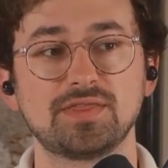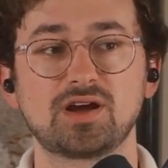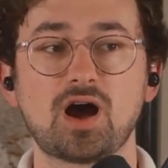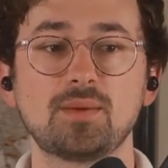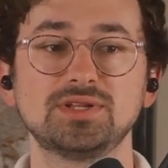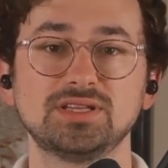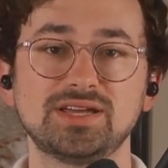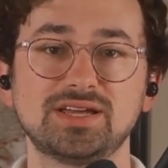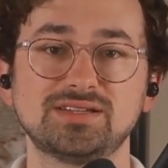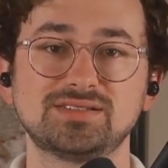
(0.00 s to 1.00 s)
The common
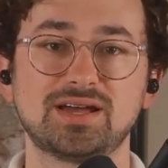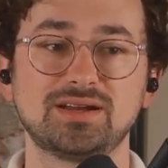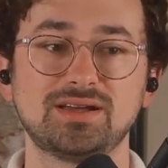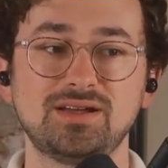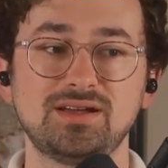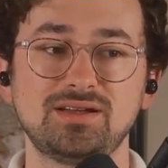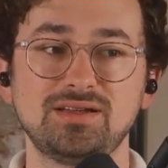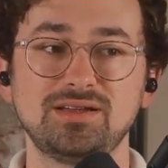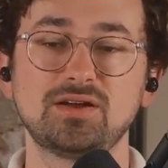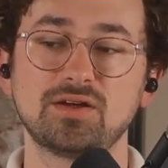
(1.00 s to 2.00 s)
link is that,
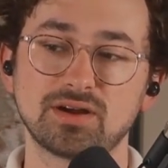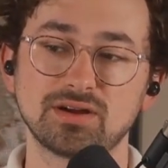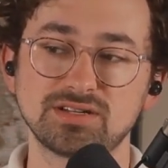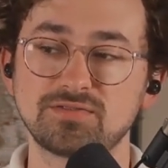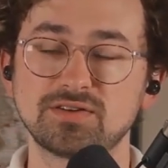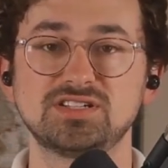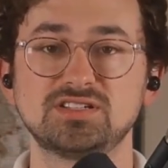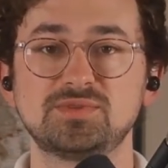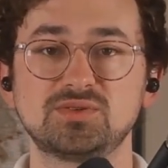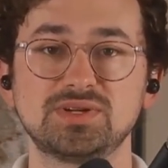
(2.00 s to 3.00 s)
you know, there are differences
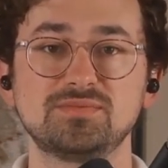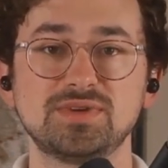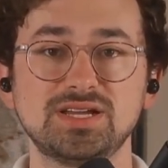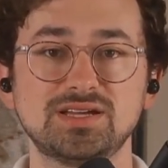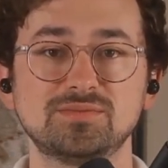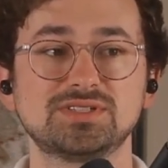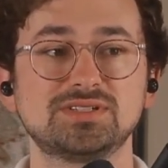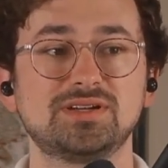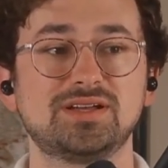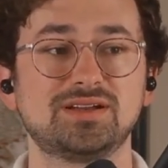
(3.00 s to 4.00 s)
between the mediums
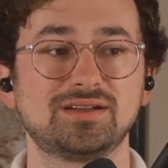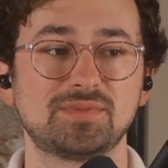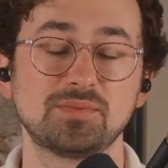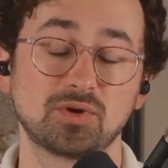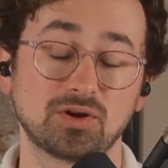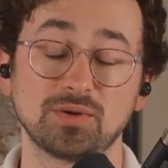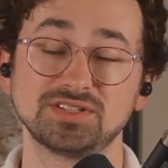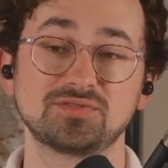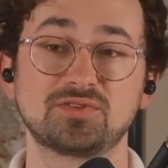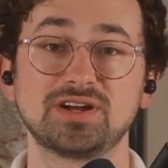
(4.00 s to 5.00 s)
and people are always
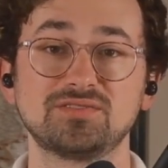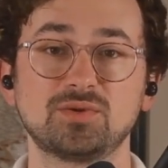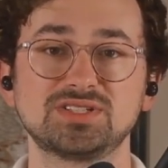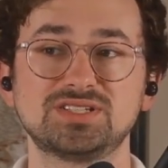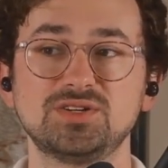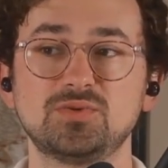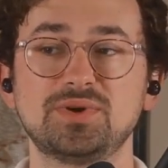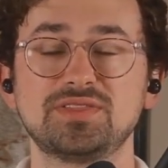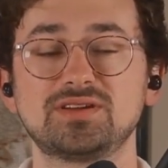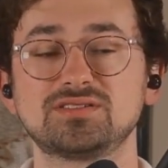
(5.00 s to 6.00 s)
afraid of what's new,
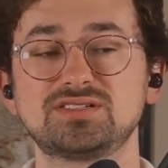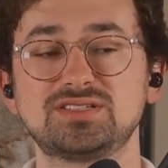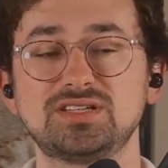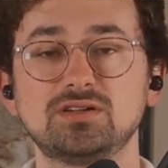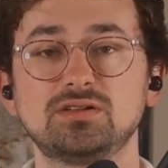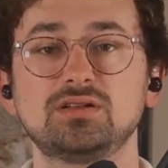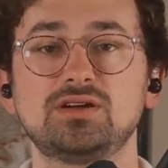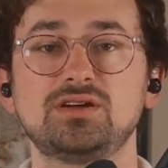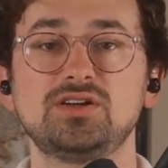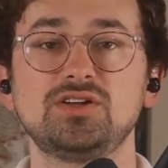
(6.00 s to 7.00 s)
but there's still
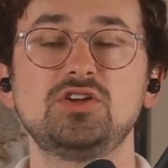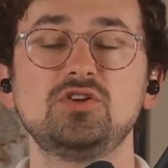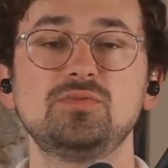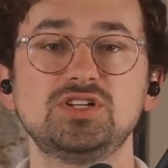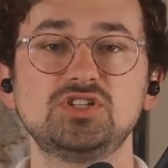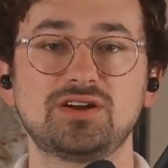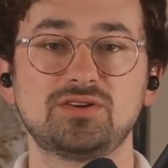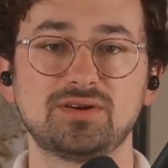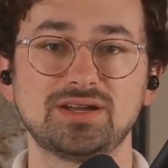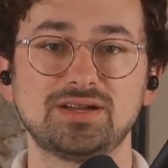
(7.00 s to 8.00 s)
human
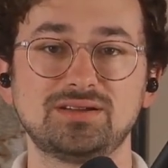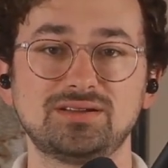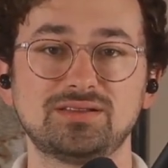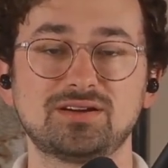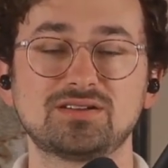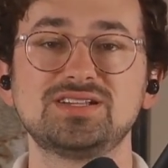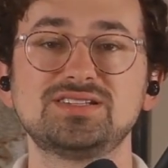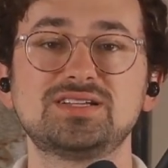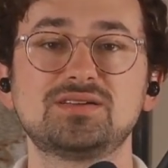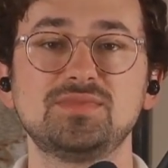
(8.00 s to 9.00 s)
generated, they're
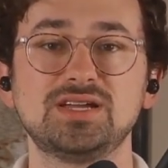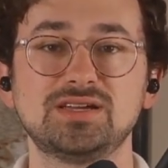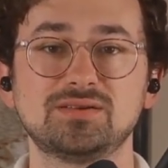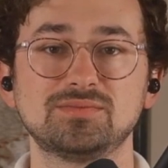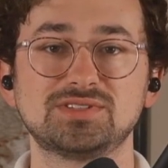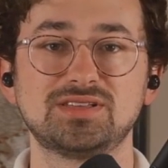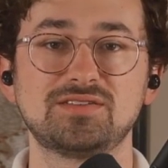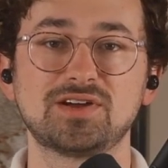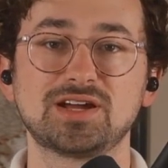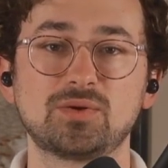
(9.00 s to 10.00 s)
artistic mediums, and they
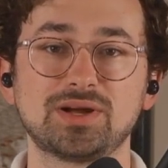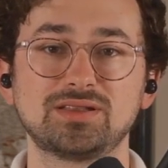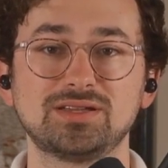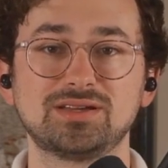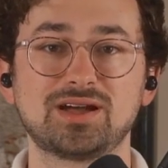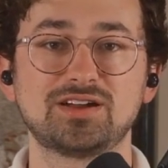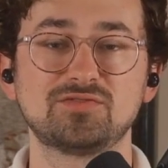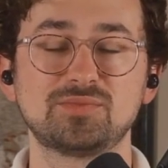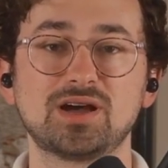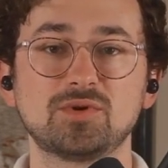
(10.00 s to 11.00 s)
very quickly kind of
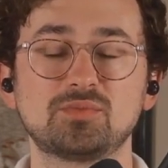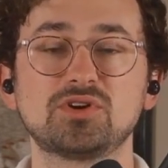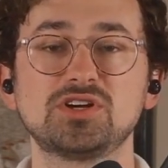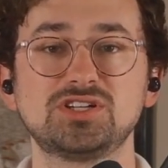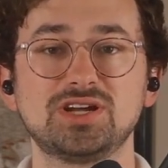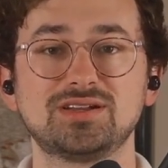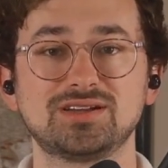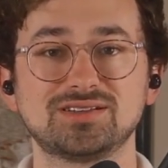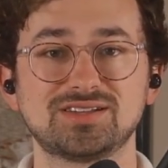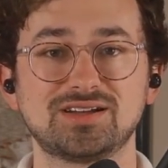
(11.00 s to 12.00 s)
become appreciated
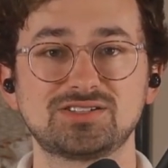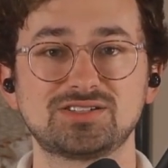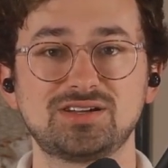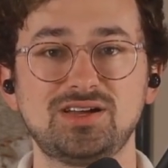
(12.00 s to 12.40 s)
as such.